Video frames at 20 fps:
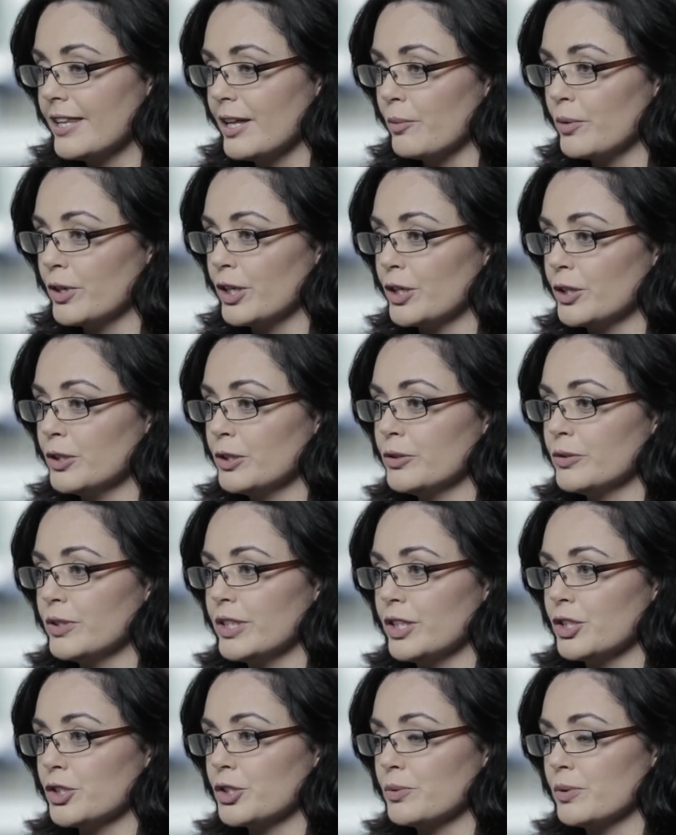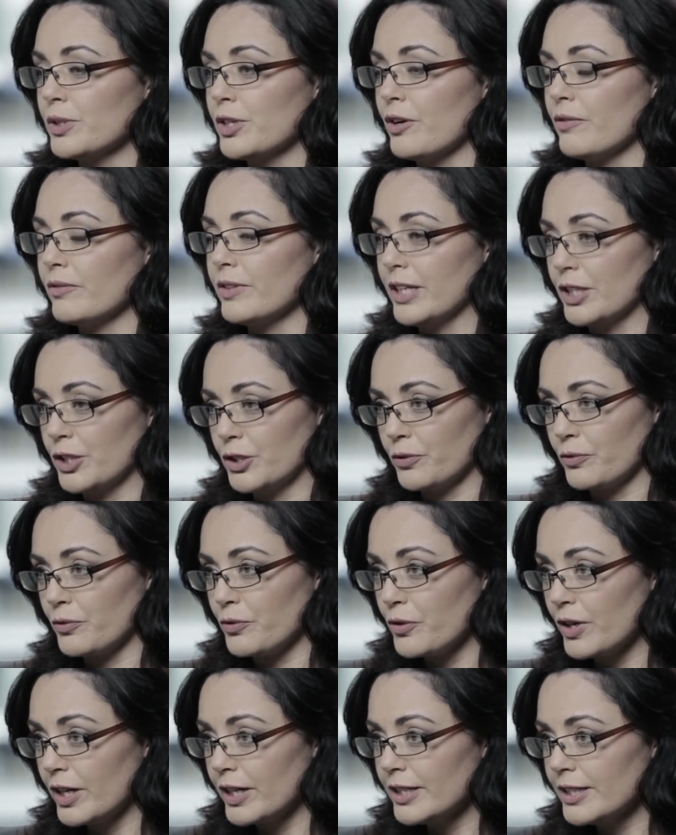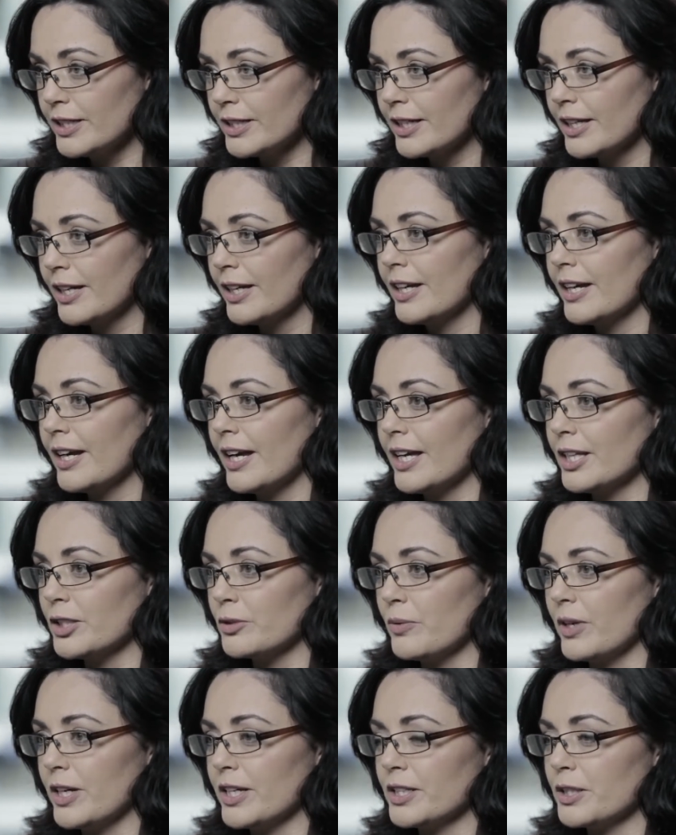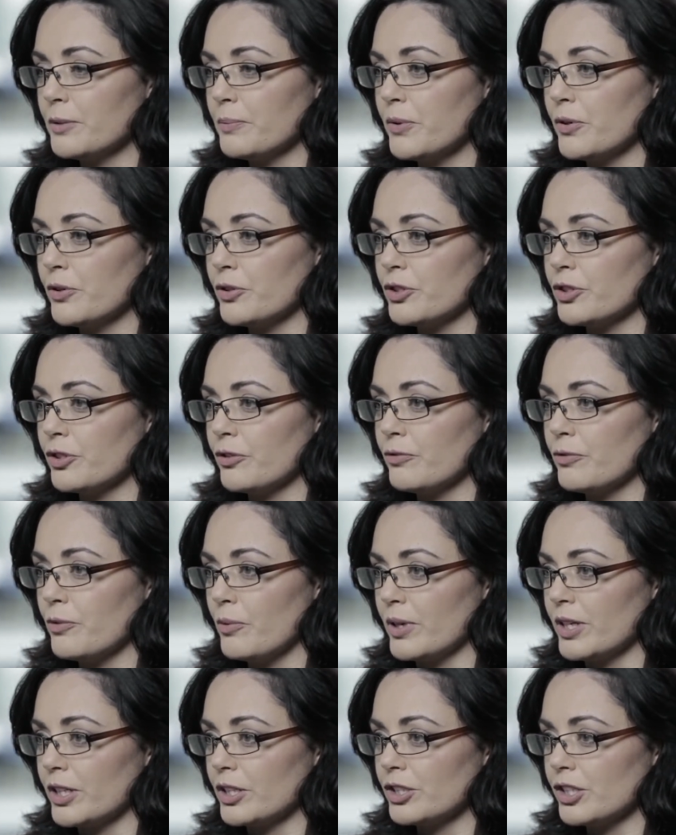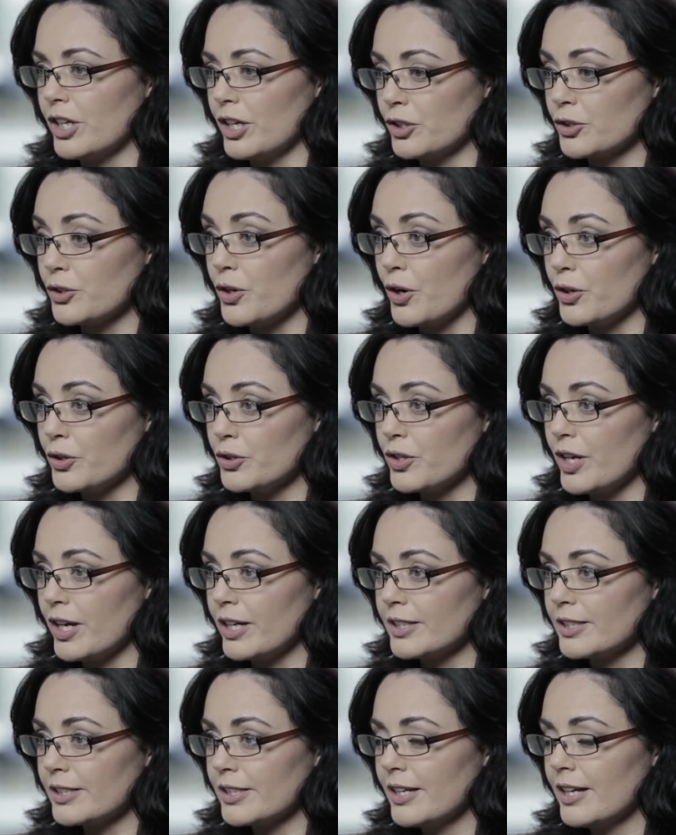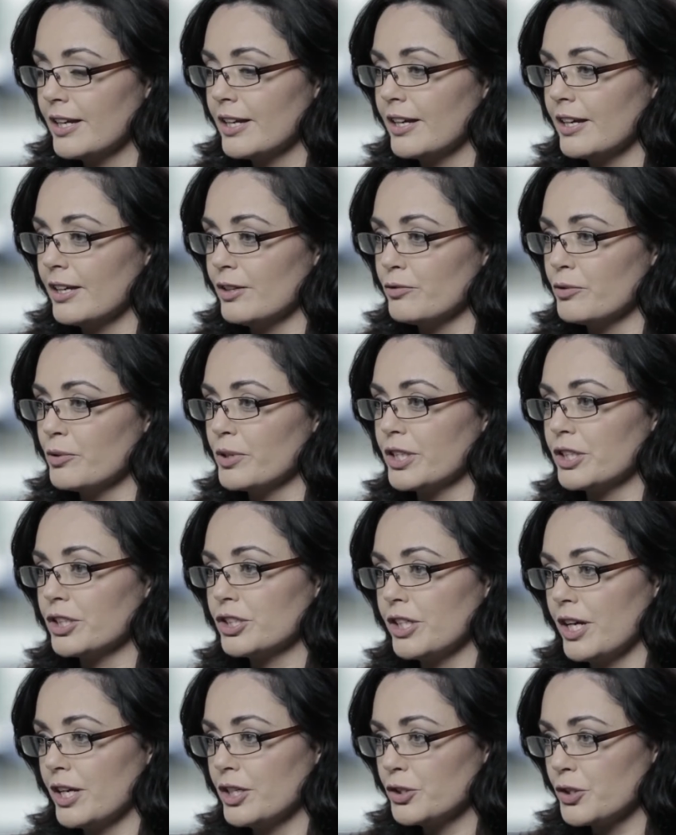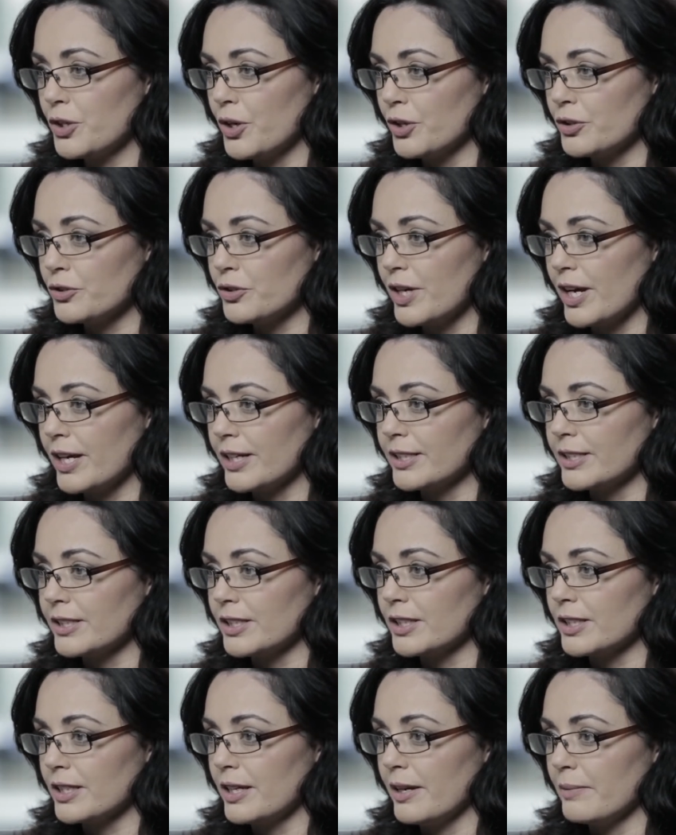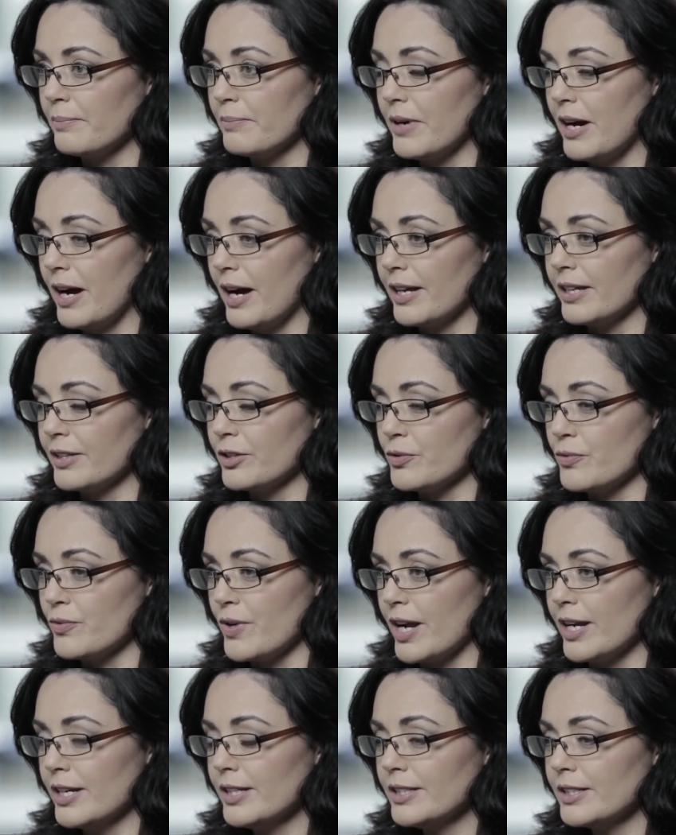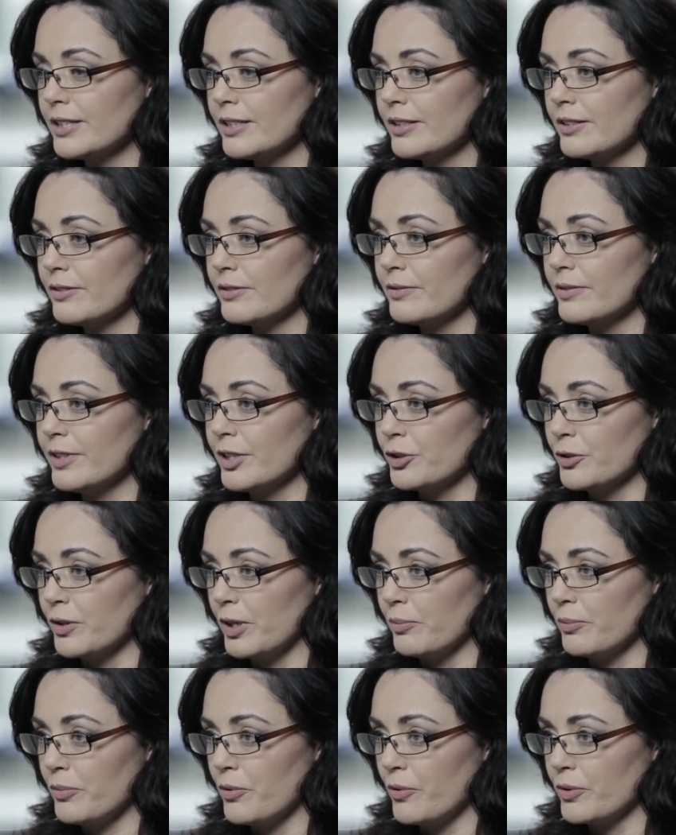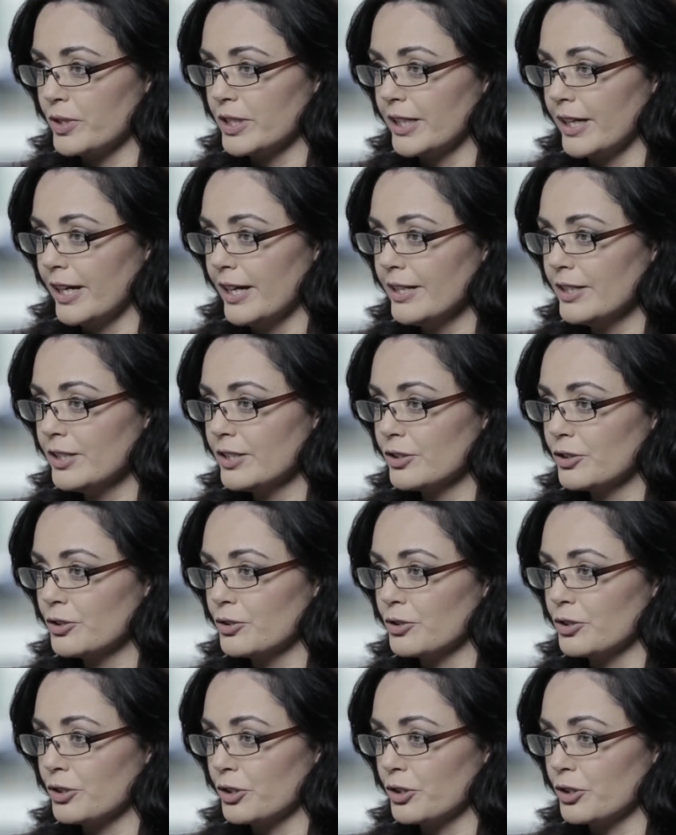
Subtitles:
That would include the issuing of letters of credit as well as the purchase of forward exchange contracts. And a forward exchange contract is buying the rate that you're importing at to